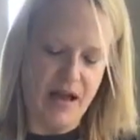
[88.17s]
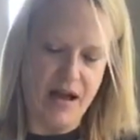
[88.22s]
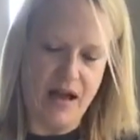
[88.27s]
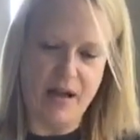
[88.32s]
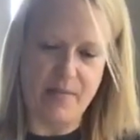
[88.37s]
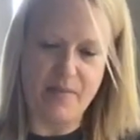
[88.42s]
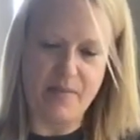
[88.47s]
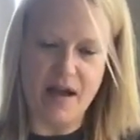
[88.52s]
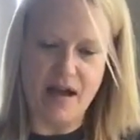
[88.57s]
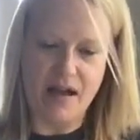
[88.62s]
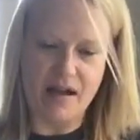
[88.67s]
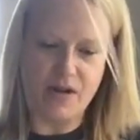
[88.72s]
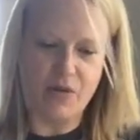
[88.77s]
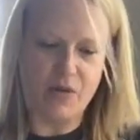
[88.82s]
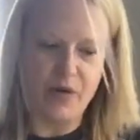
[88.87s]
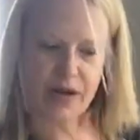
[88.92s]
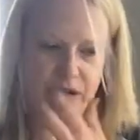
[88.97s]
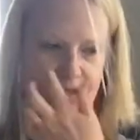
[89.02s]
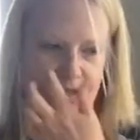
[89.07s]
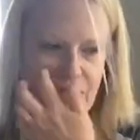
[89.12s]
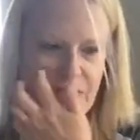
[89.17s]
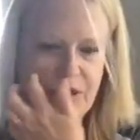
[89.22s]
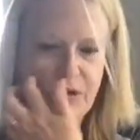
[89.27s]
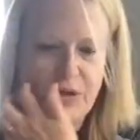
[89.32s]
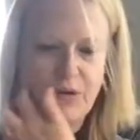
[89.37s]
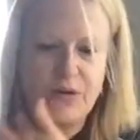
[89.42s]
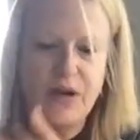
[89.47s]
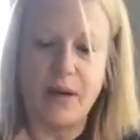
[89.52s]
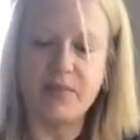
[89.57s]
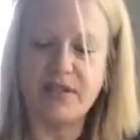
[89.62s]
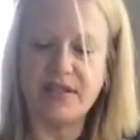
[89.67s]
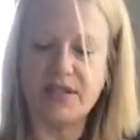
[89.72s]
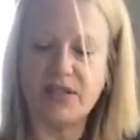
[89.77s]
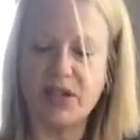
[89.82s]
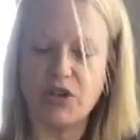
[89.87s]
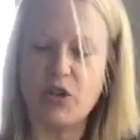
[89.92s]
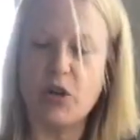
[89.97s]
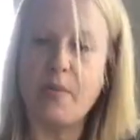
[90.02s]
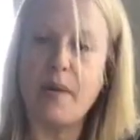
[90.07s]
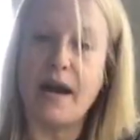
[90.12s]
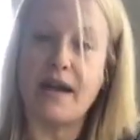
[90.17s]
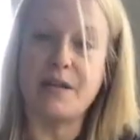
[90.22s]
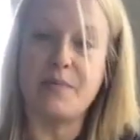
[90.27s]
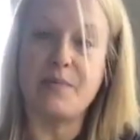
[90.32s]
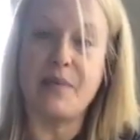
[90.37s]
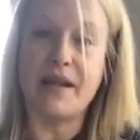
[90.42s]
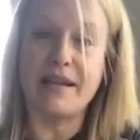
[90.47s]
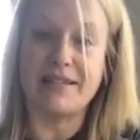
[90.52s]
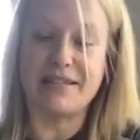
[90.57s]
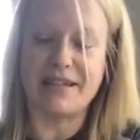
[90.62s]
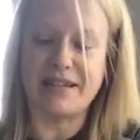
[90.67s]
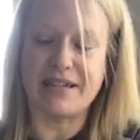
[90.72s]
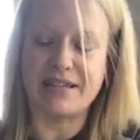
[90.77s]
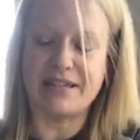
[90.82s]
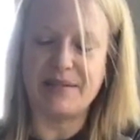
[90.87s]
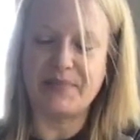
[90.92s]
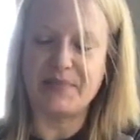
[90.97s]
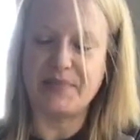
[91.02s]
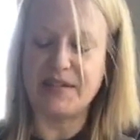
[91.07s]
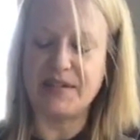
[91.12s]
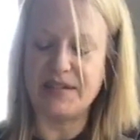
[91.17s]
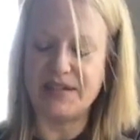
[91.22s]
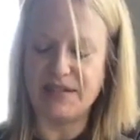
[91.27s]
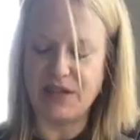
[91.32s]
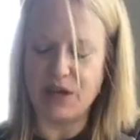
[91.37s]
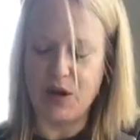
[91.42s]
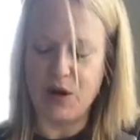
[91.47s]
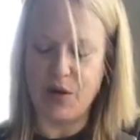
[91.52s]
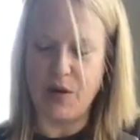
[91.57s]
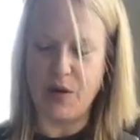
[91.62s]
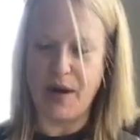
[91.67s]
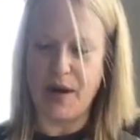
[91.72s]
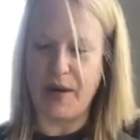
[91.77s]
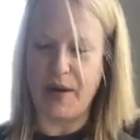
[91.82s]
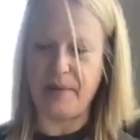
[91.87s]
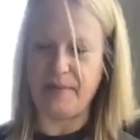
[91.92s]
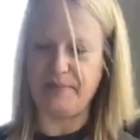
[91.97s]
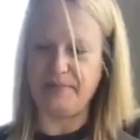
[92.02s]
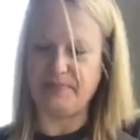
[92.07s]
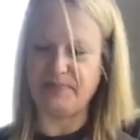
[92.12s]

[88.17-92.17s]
I'm just going to go back to basics. So I'm